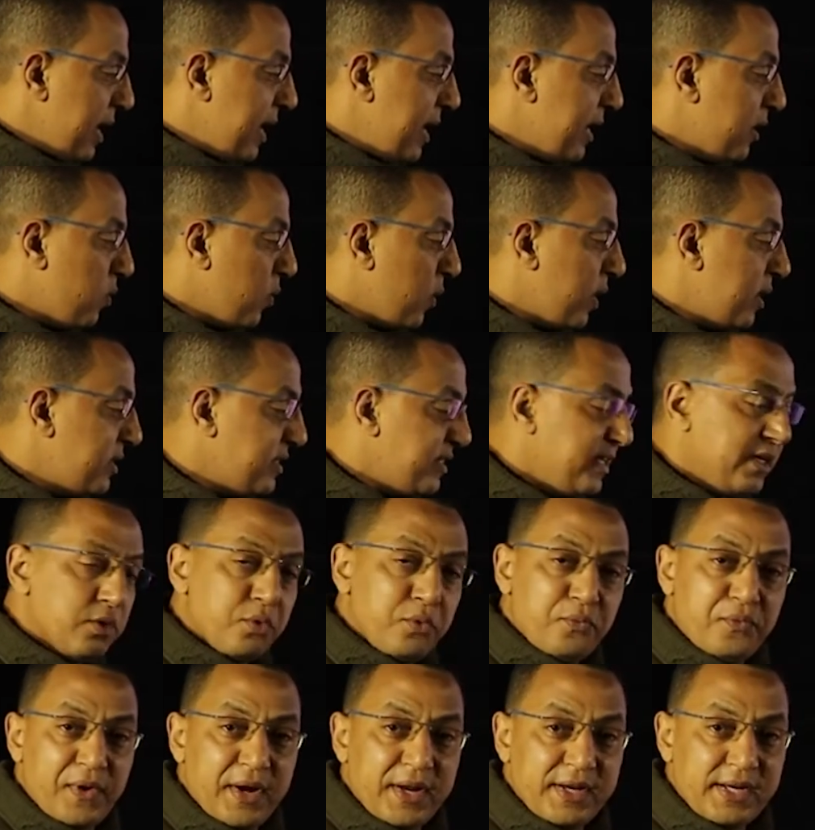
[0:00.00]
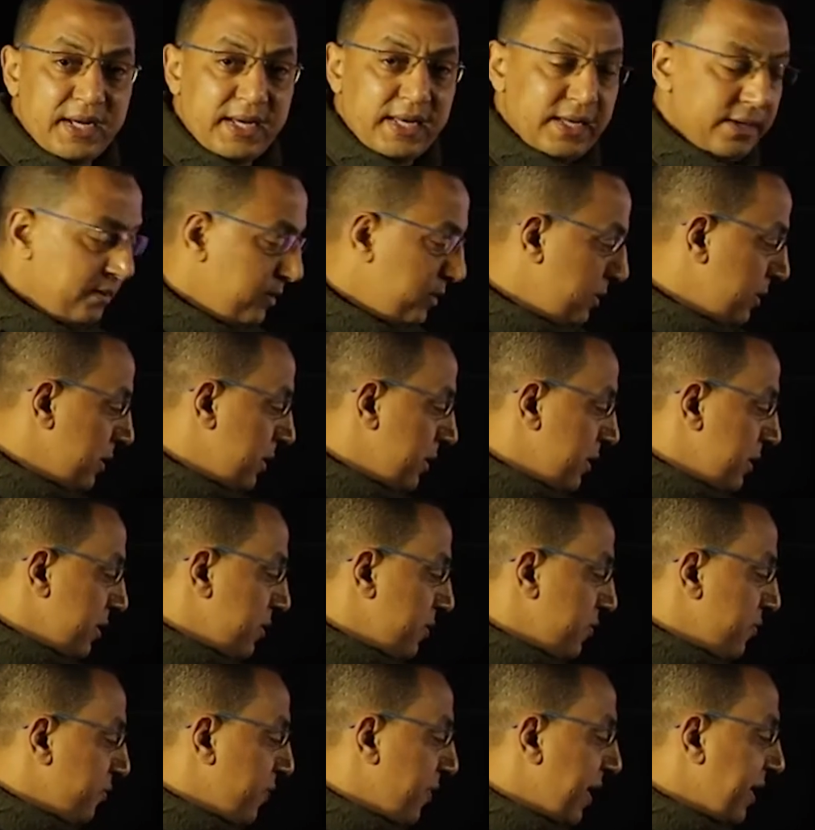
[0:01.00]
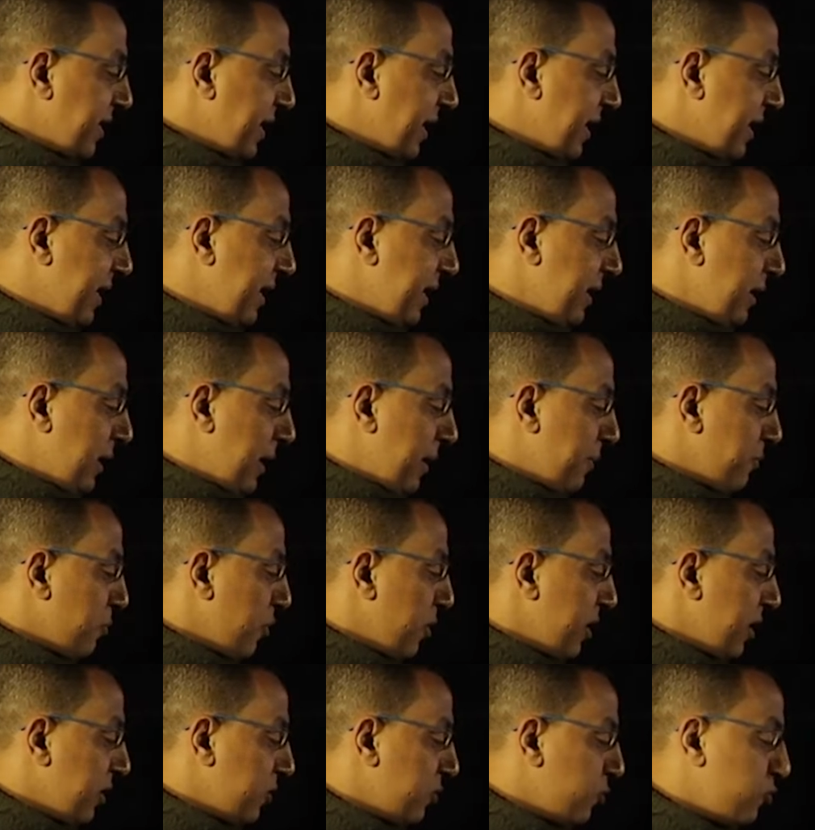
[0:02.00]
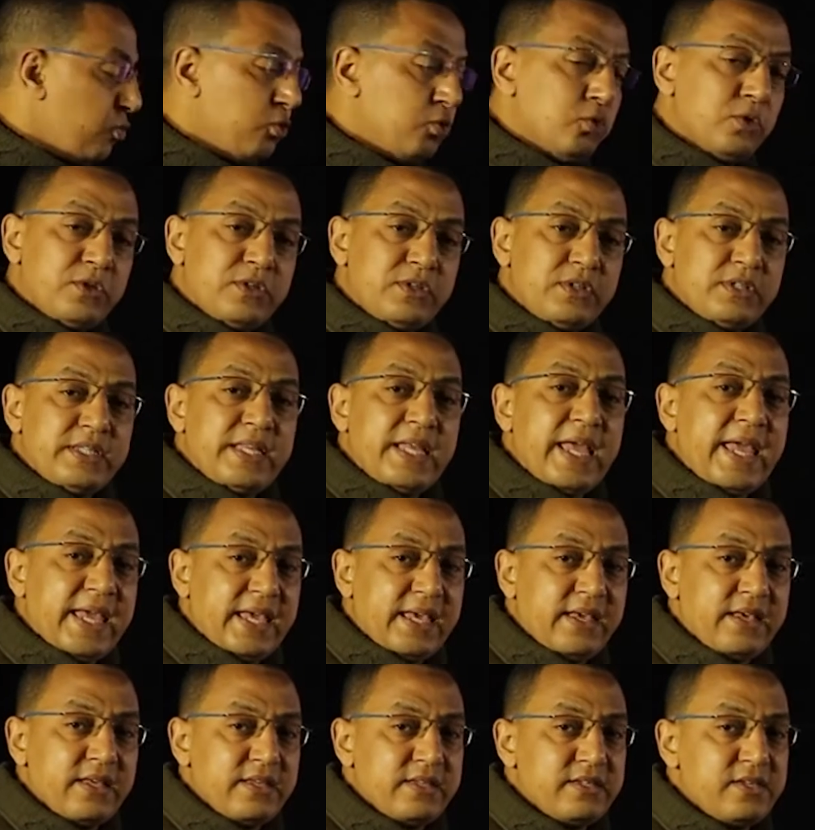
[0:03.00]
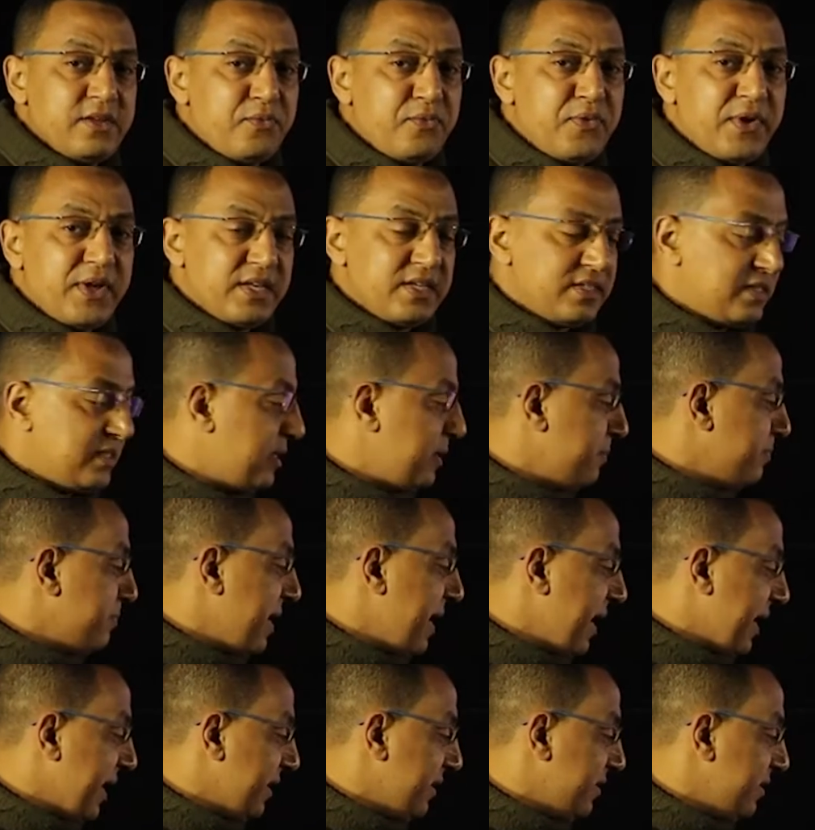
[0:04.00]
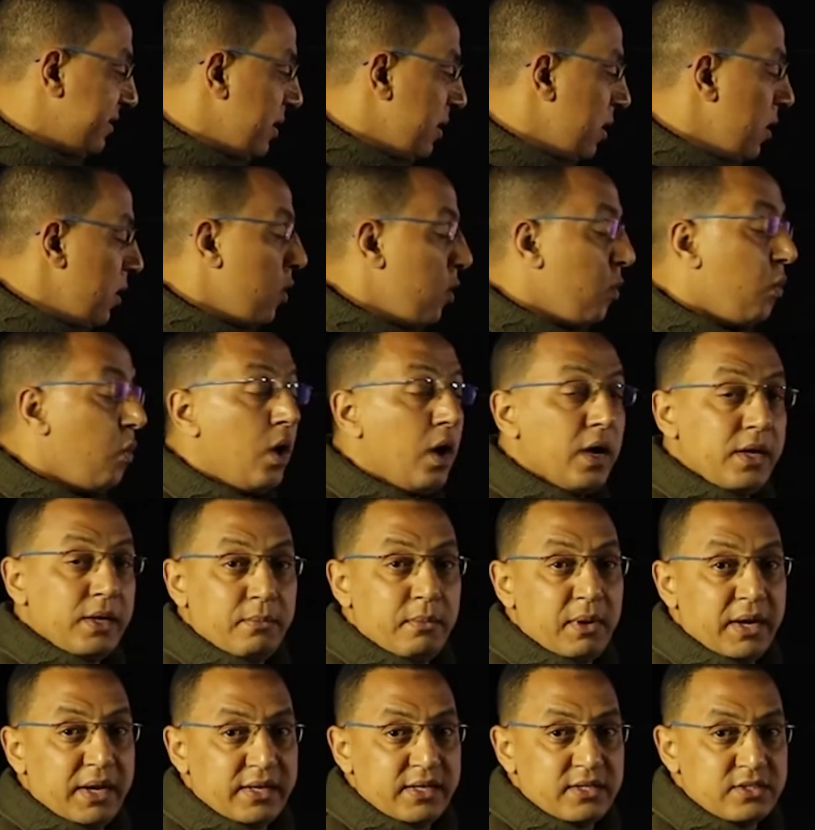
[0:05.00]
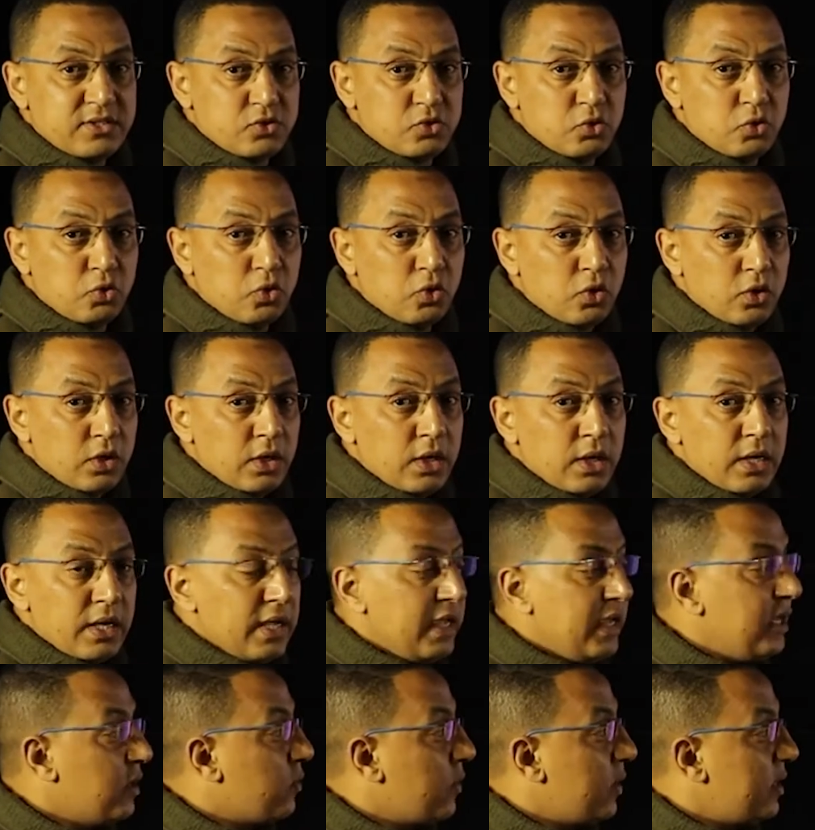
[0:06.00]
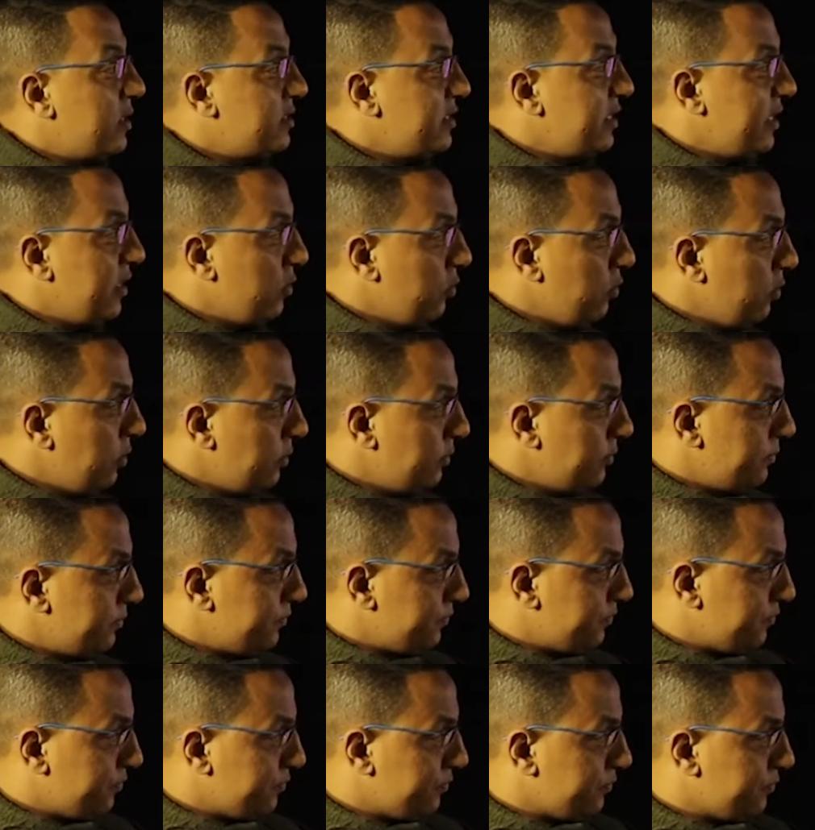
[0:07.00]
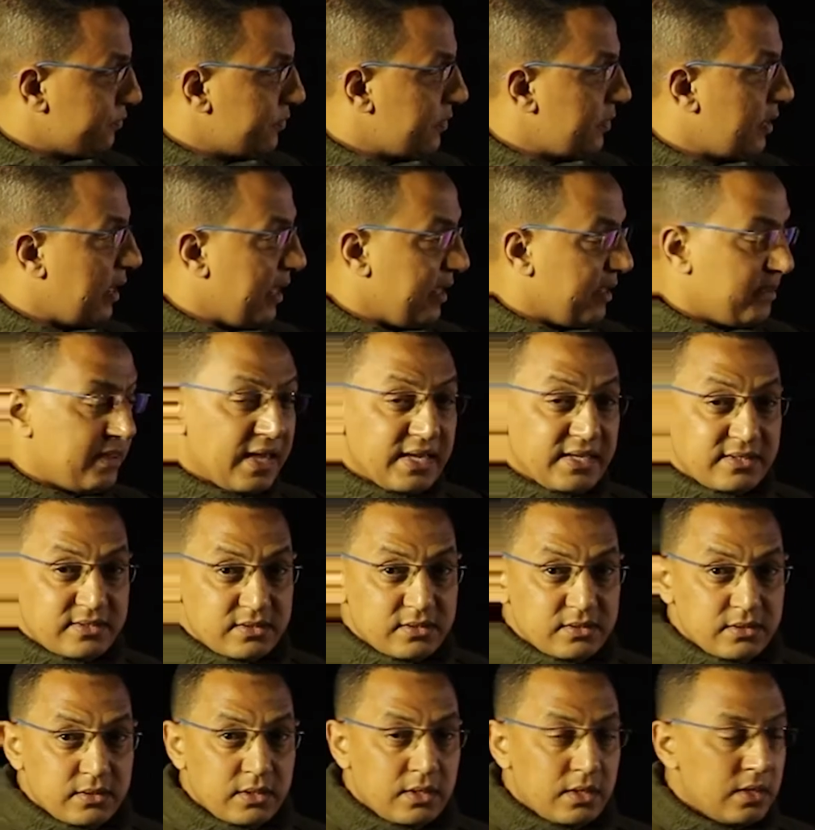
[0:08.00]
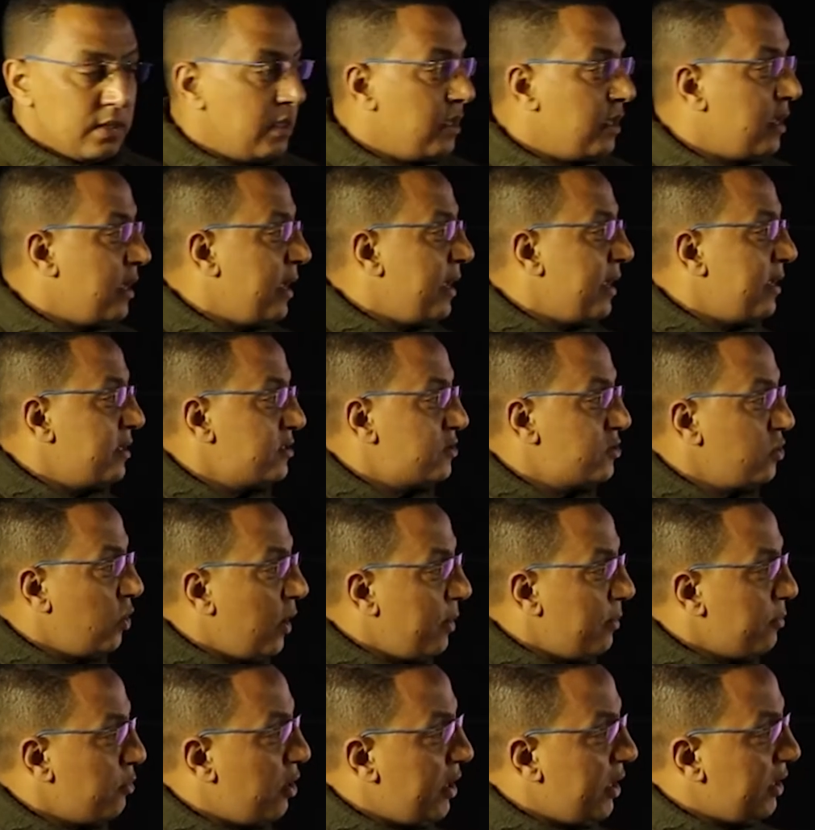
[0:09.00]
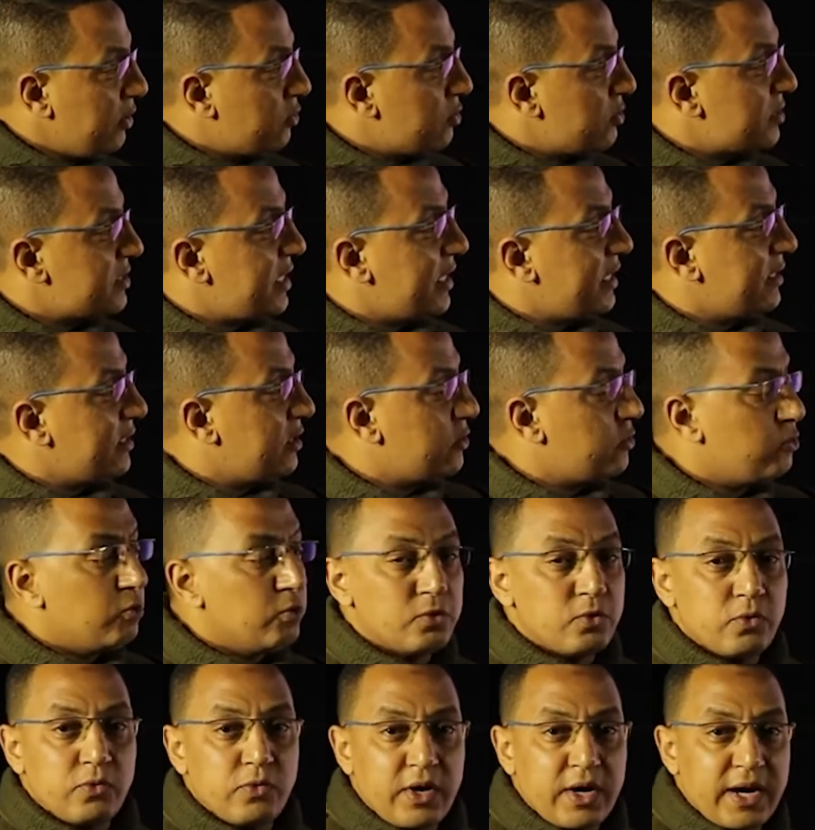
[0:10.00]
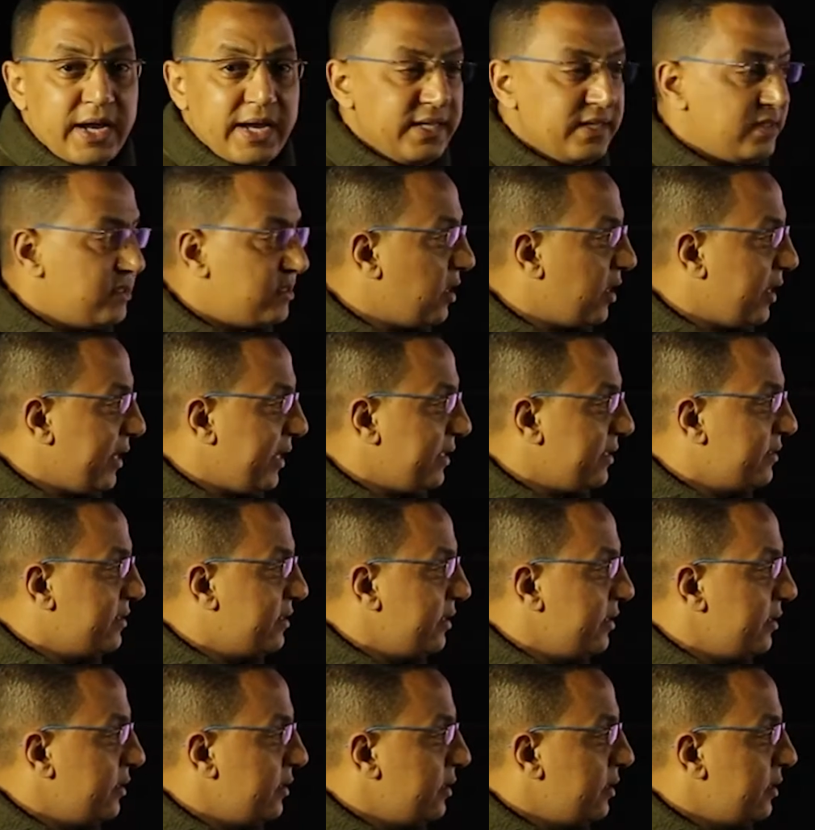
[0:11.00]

equal 0 finally. Finally, I'm going to take the first bracket, y minus 2 equal 0, like this. So I'm going to send 2 to the right side.